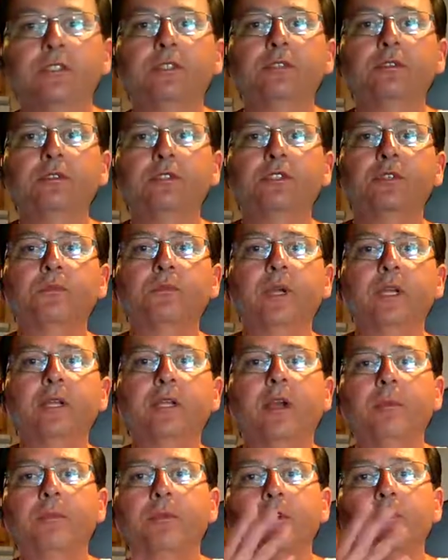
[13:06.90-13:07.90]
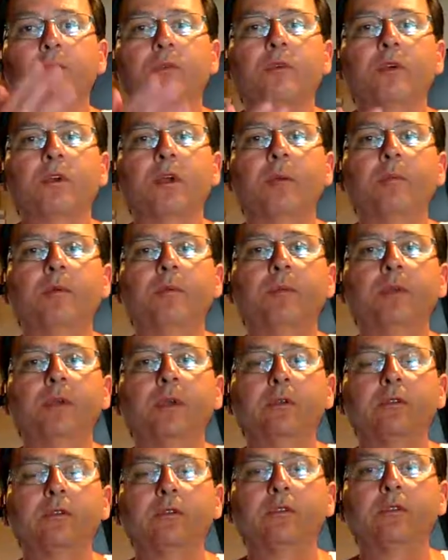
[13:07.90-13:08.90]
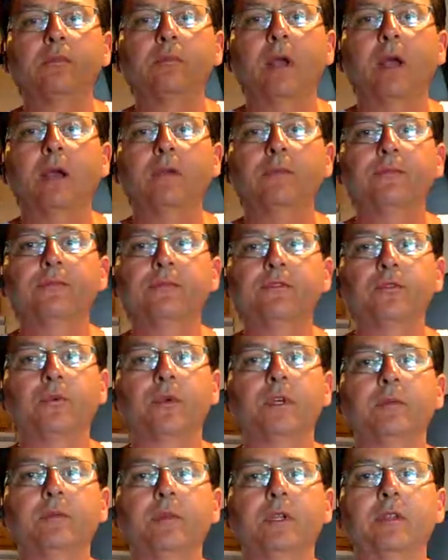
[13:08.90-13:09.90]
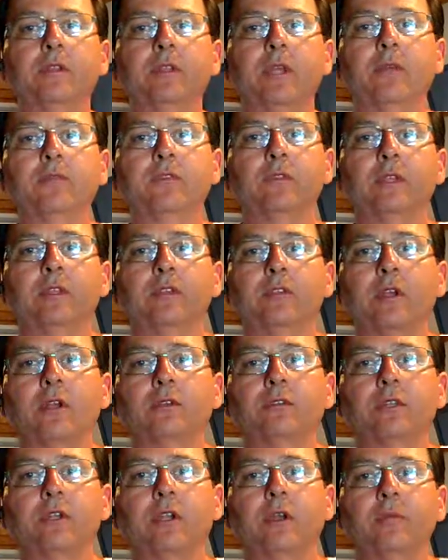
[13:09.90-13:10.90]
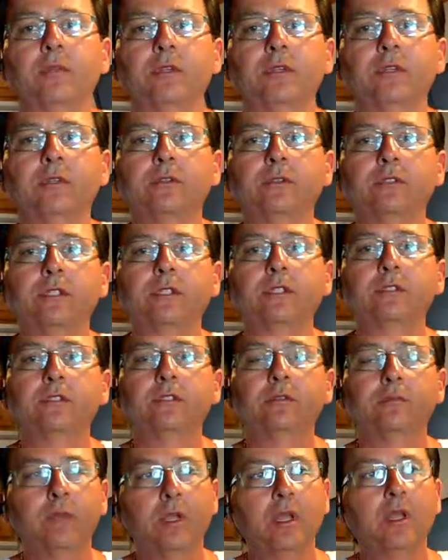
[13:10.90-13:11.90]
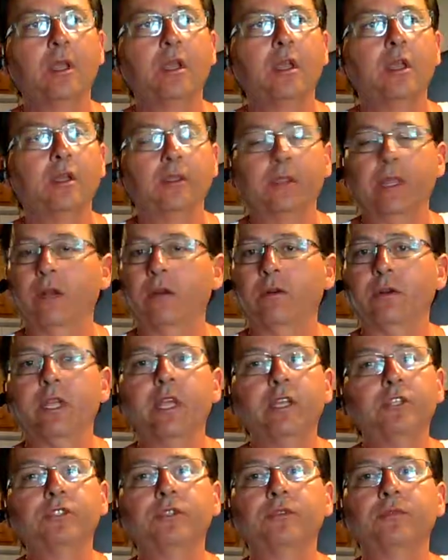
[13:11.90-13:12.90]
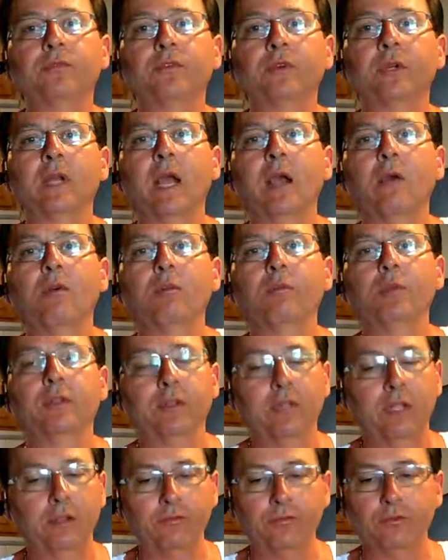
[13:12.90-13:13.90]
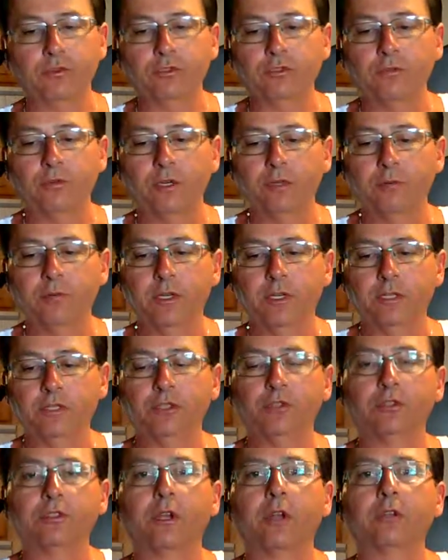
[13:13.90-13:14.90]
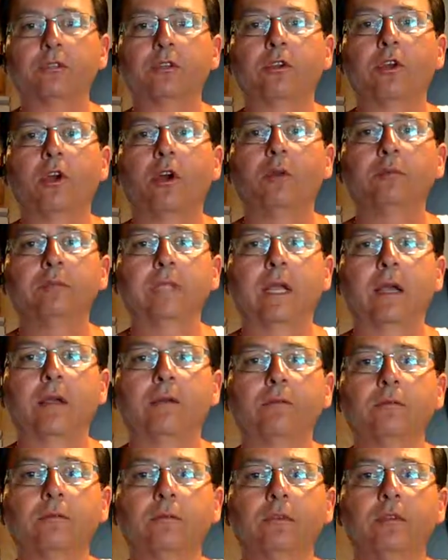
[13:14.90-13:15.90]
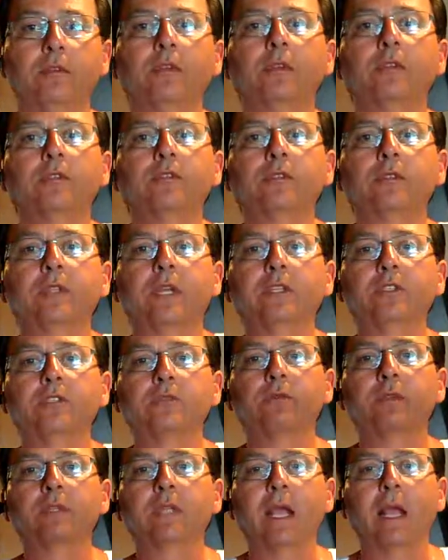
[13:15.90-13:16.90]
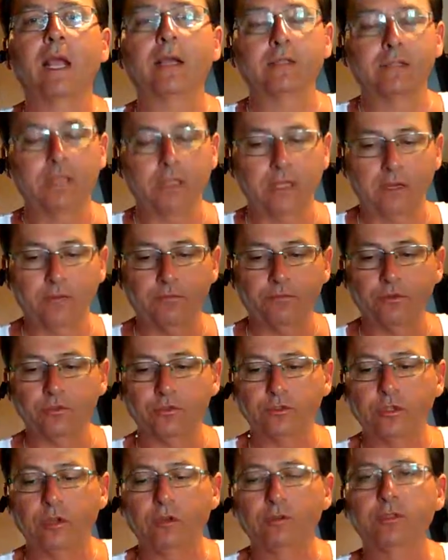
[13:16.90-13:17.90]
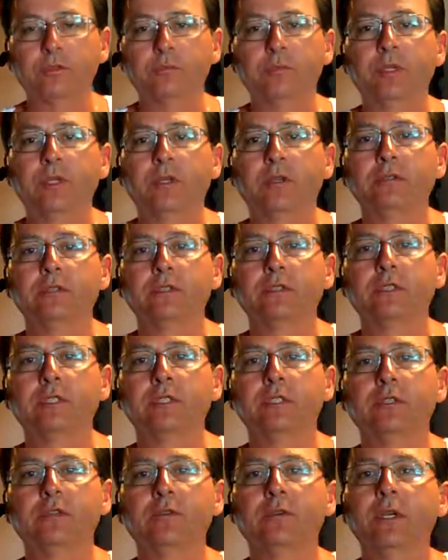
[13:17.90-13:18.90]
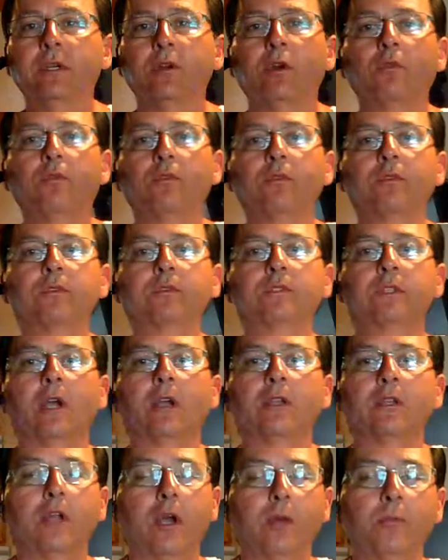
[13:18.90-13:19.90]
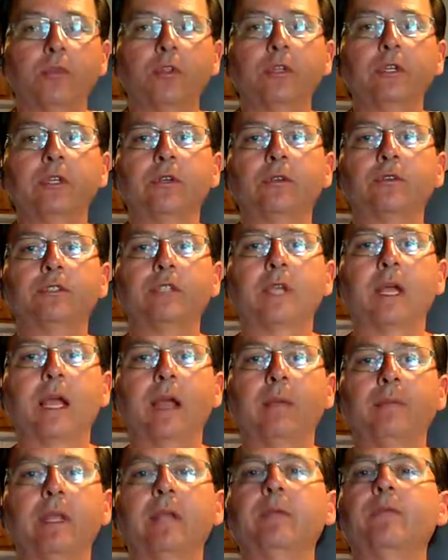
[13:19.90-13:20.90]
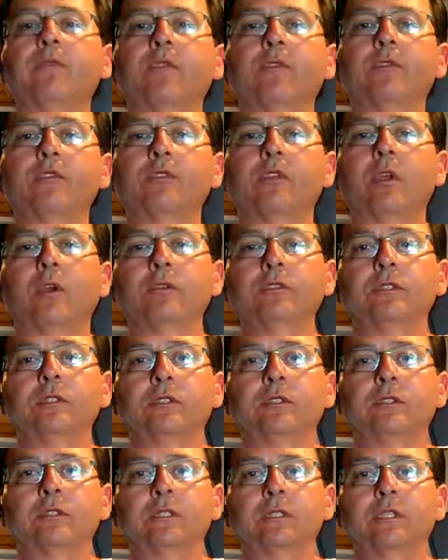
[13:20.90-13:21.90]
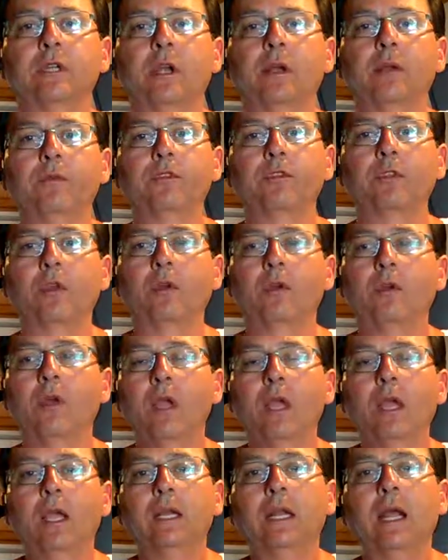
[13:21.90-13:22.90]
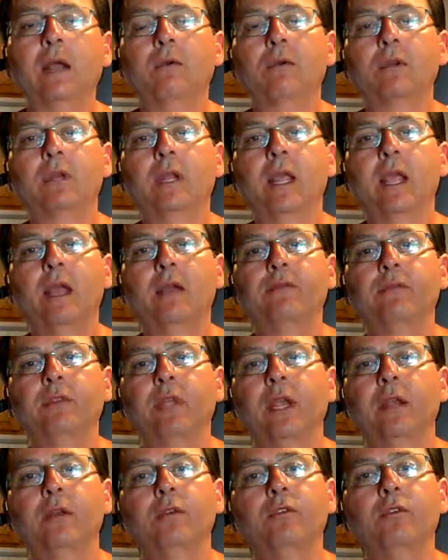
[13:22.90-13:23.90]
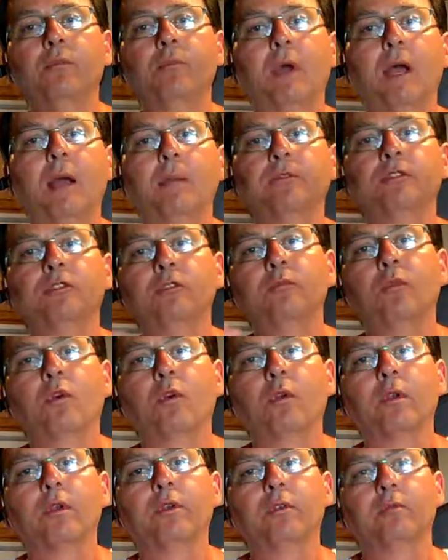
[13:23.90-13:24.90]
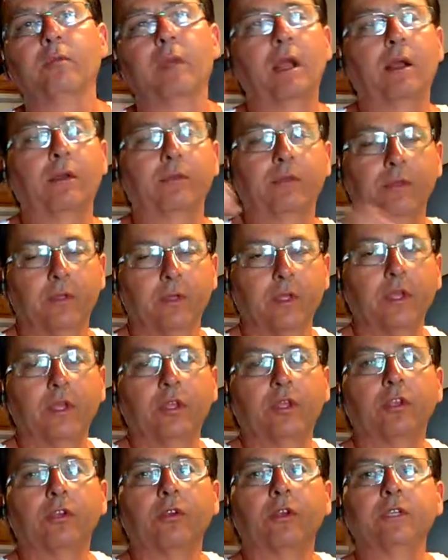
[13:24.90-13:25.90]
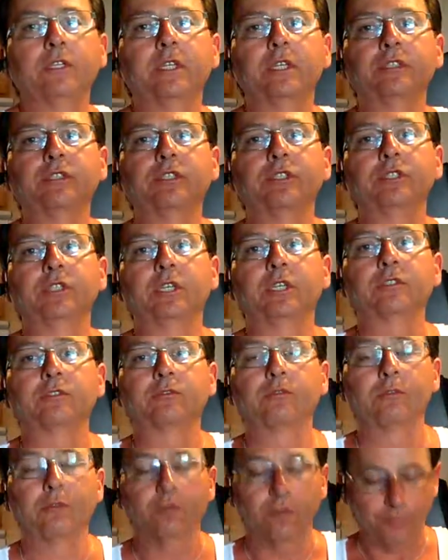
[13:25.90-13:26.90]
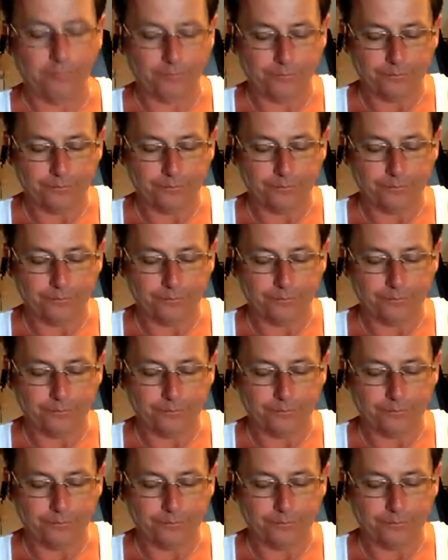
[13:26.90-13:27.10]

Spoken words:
do is you wake up and you throw a couple pills in your mouth. 20 minutes after they start to come into your system, they don't hit you for an hour, but in that first 20 minutes you start to calm down. So then you relax. Now that first dose of pills is in you, and over a couple of years' time, that first dose isn't enough, so an hour and a half later, you pop 2 more in your mouth. Your addiction just grew.